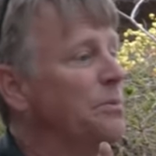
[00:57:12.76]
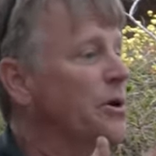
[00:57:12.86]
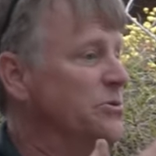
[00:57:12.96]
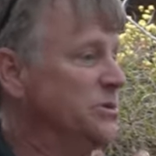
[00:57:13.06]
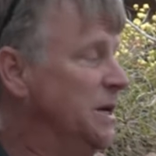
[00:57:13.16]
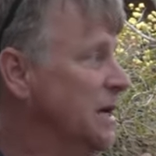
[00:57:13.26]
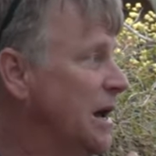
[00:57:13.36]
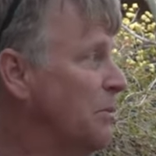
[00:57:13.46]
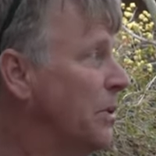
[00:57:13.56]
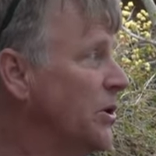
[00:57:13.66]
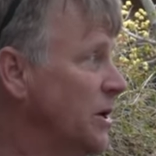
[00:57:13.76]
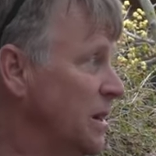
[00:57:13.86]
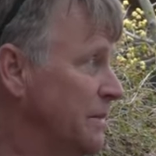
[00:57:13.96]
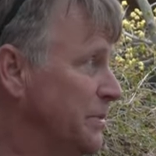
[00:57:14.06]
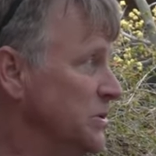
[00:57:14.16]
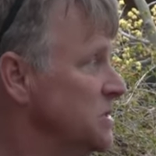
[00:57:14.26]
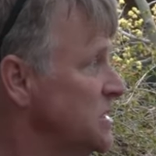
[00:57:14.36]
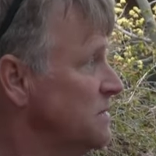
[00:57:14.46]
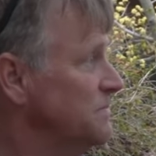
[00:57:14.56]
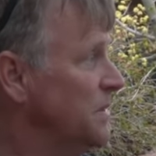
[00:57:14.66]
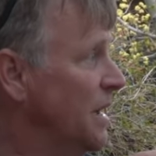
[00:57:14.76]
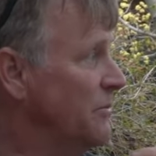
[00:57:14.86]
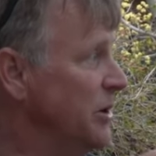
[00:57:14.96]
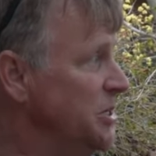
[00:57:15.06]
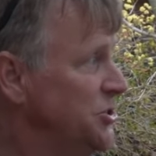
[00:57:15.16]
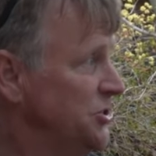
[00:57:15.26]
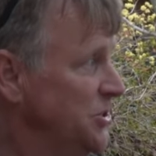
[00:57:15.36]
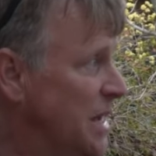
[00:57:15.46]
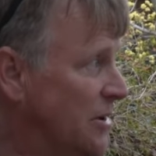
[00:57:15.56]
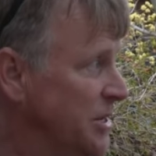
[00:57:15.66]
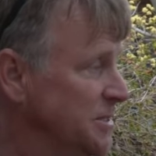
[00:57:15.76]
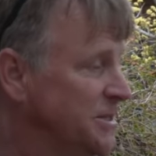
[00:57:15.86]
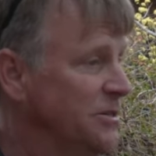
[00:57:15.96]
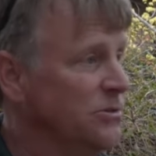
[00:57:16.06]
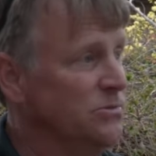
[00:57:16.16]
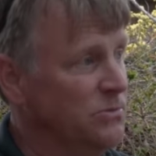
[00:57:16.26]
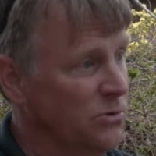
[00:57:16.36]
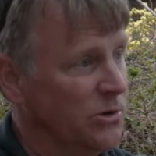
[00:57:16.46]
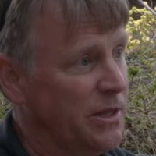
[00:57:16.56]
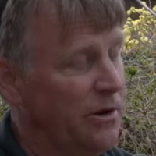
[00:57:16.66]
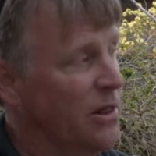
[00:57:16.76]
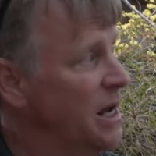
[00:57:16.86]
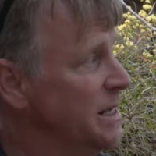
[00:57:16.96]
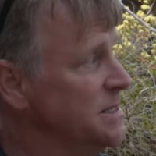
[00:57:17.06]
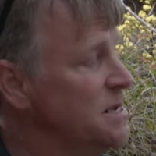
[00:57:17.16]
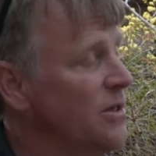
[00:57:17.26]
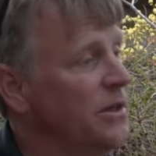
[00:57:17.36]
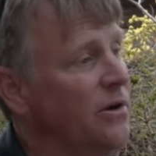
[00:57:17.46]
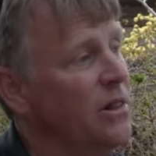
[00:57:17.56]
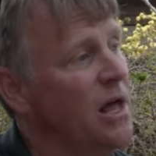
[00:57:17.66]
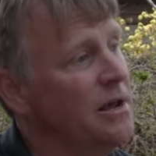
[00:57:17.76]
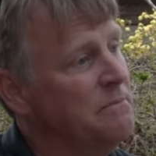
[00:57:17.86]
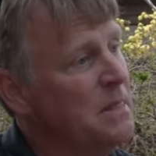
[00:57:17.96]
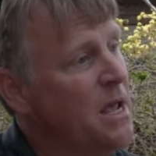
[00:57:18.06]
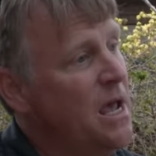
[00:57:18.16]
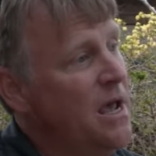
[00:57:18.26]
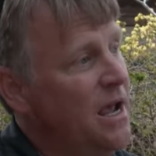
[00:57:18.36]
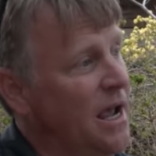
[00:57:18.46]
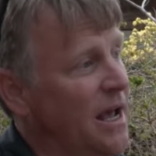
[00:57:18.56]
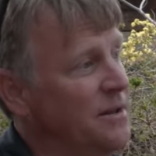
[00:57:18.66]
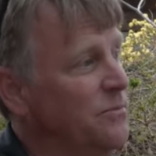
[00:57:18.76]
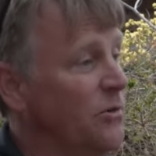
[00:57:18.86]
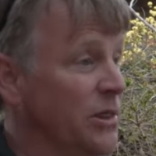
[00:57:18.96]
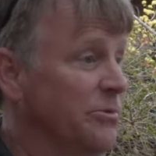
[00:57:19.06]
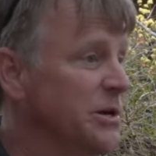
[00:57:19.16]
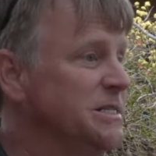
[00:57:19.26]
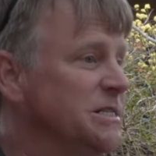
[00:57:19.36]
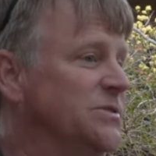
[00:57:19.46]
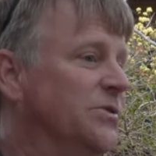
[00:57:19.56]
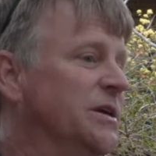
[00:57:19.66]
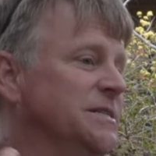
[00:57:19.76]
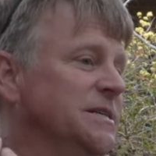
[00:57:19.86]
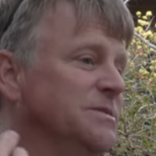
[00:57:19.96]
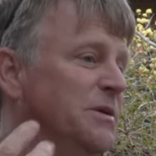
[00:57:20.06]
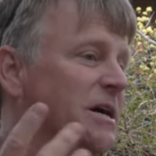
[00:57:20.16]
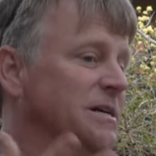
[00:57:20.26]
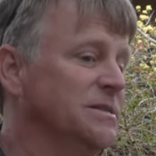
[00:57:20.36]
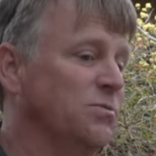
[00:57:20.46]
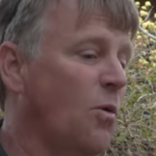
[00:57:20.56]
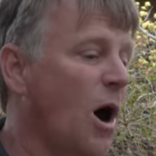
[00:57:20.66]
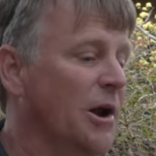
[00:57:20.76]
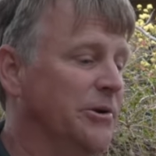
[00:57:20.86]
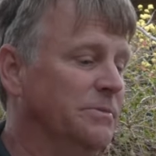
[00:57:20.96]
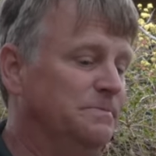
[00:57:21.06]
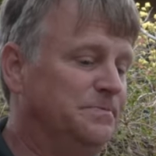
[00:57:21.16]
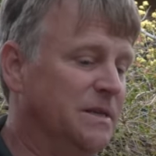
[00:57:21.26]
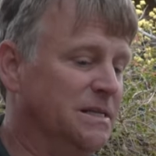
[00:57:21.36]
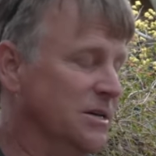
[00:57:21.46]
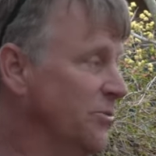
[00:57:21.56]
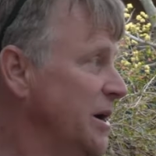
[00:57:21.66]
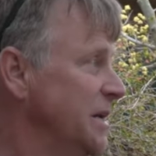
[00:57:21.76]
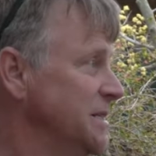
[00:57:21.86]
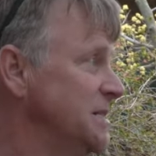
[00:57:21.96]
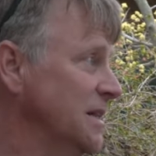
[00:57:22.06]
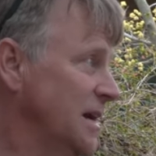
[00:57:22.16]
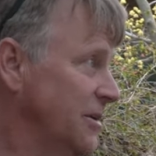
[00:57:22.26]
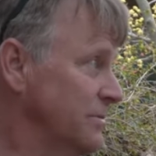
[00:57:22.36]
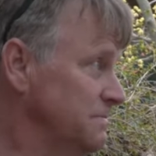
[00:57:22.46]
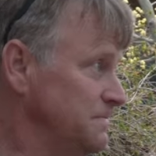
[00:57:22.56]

prone to get Alberta clippers that reach down into North Carolina and South Carolina. And one of the reasons for this is because water is a great insulator.